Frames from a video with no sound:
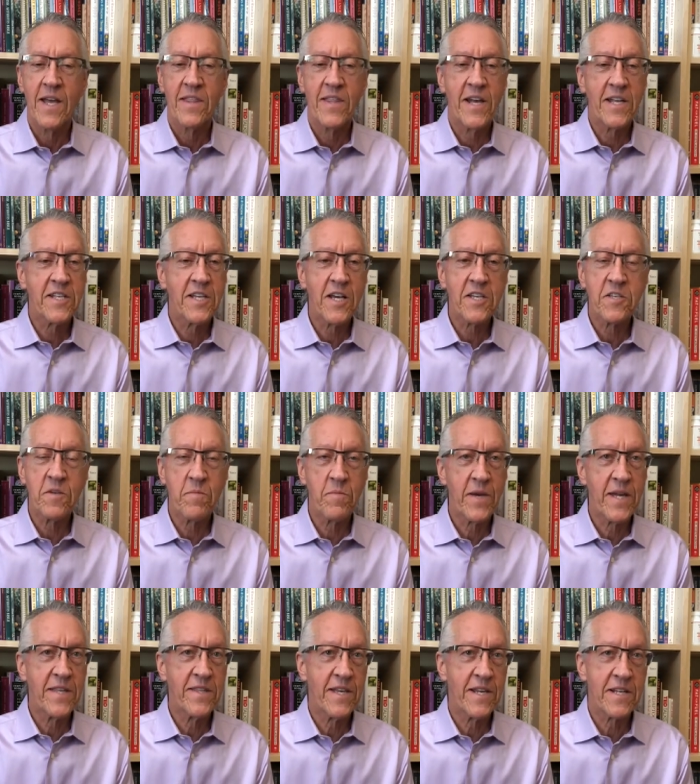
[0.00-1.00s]
That doesn't
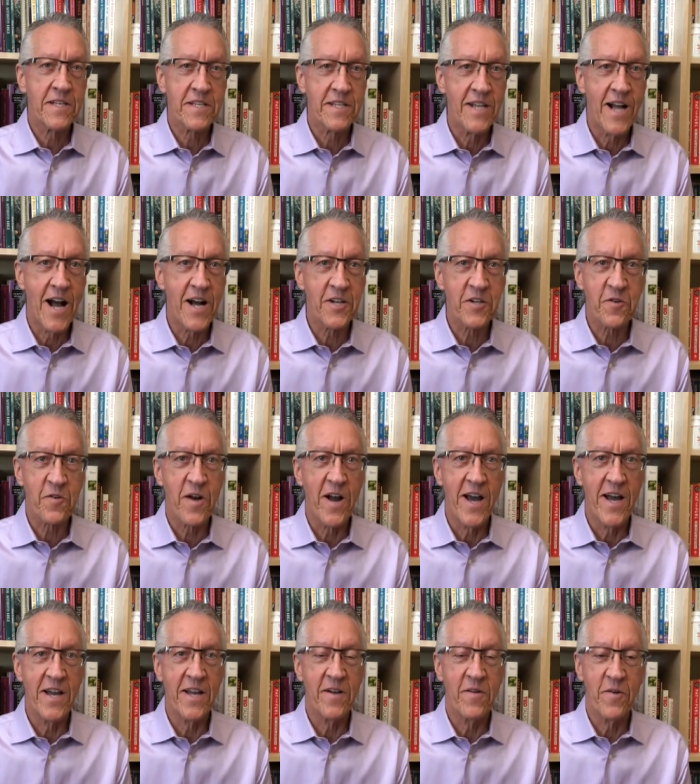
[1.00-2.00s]
mean that it's not
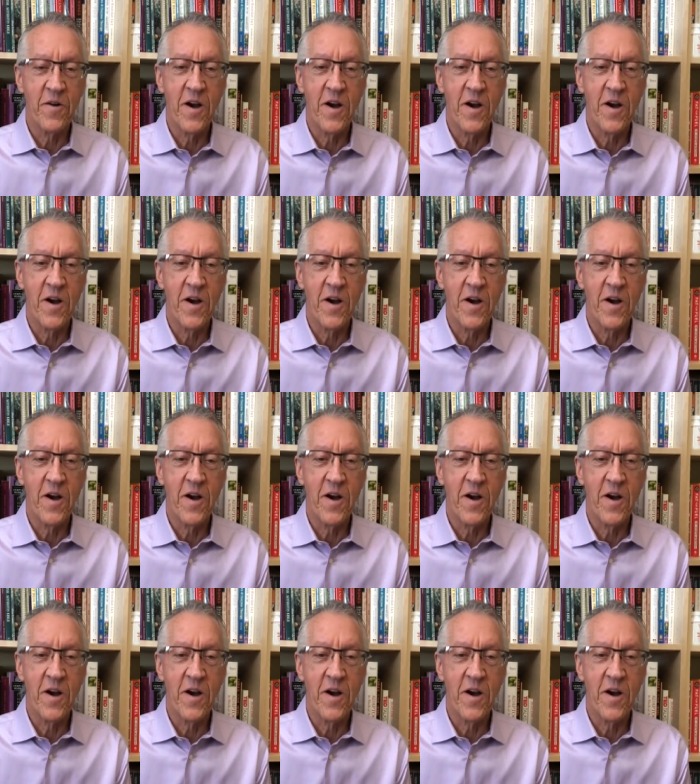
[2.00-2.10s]
great.